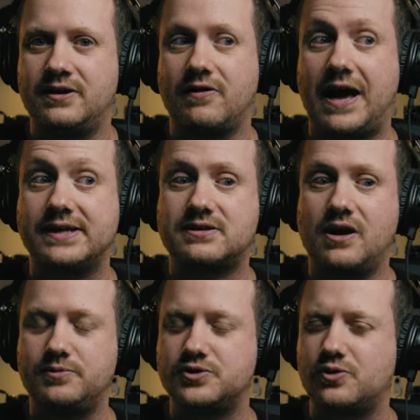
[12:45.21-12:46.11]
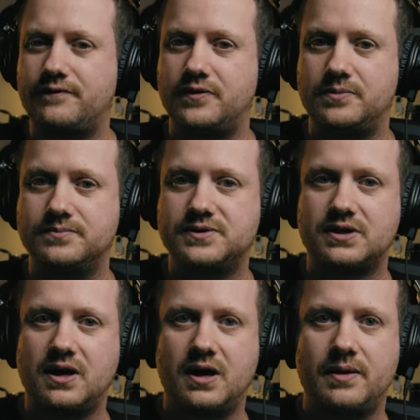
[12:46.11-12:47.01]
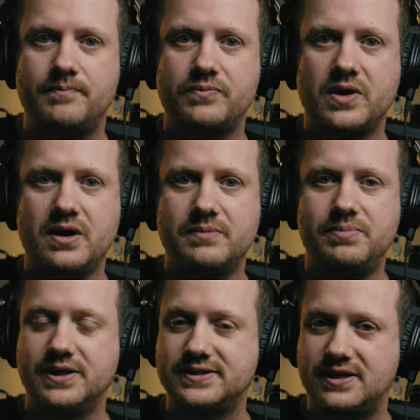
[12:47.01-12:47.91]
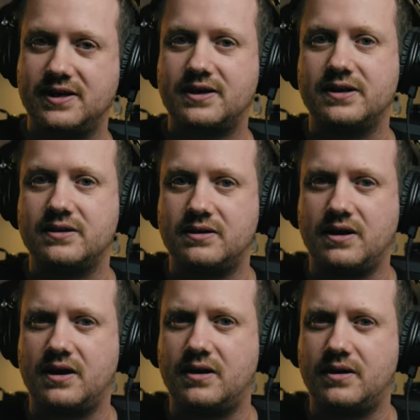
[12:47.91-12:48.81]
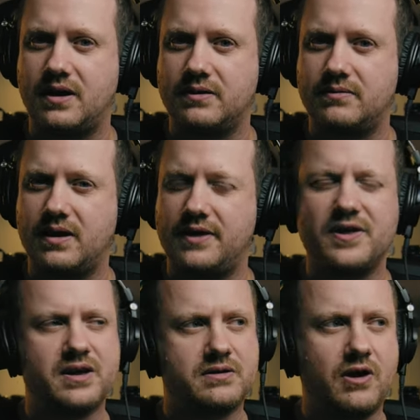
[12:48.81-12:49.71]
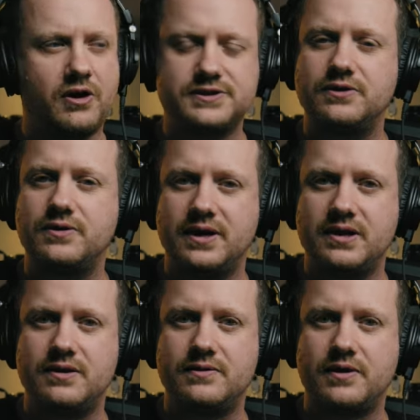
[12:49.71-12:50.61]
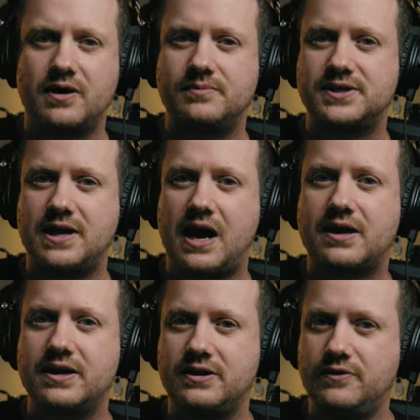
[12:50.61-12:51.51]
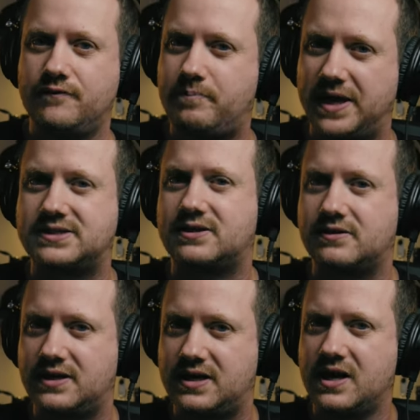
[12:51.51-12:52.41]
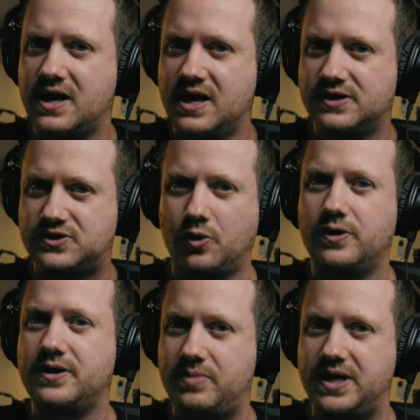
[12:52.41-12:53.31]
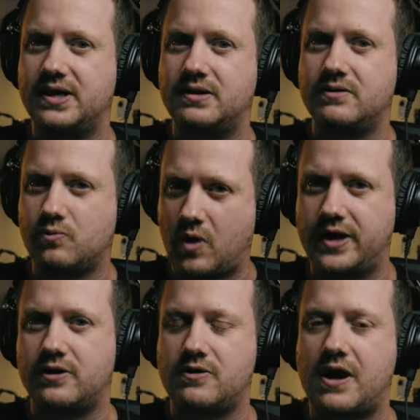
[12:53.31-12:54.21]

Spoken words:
in your last couple short films, Ballistic, and I think also in There Comes a Knocking, you've basically solely been writer